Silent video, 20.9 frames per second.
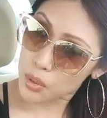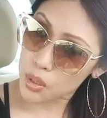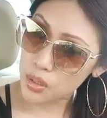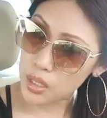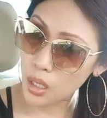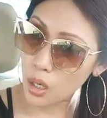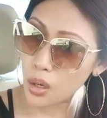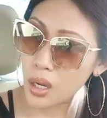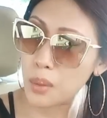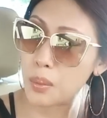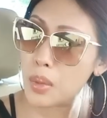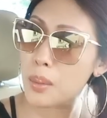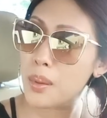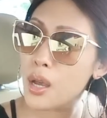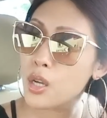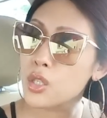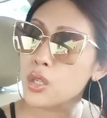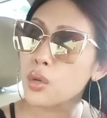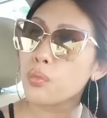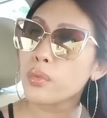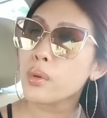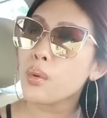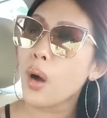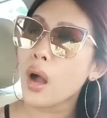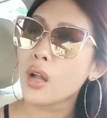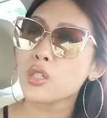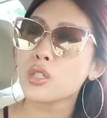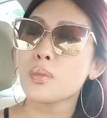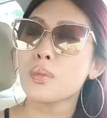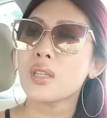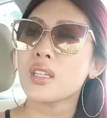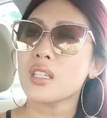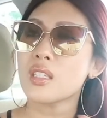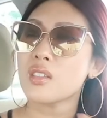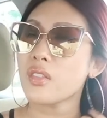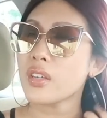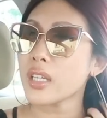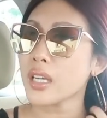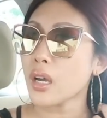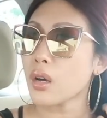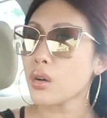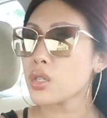So it's like, okay, maybe I should rewatch some of these
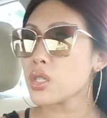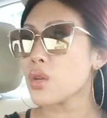videos.